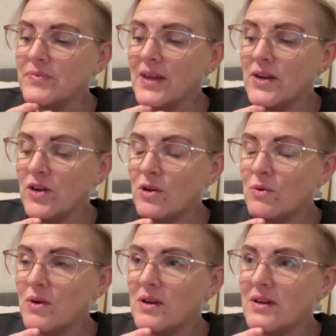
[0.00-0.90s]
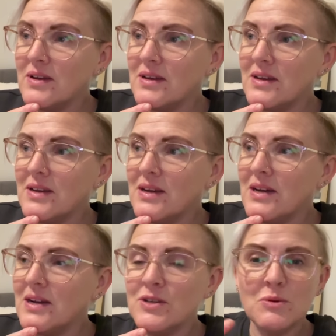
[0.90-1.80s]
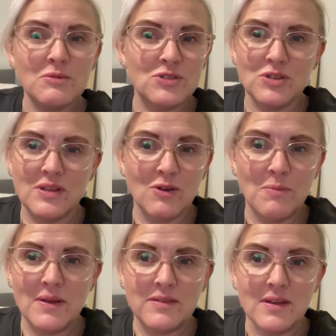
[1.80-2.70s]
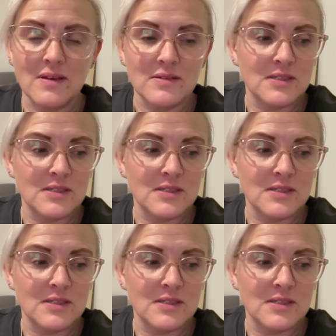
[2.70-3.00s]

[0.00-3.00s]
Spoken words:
and I don't know if it's a good thing or a bad thing,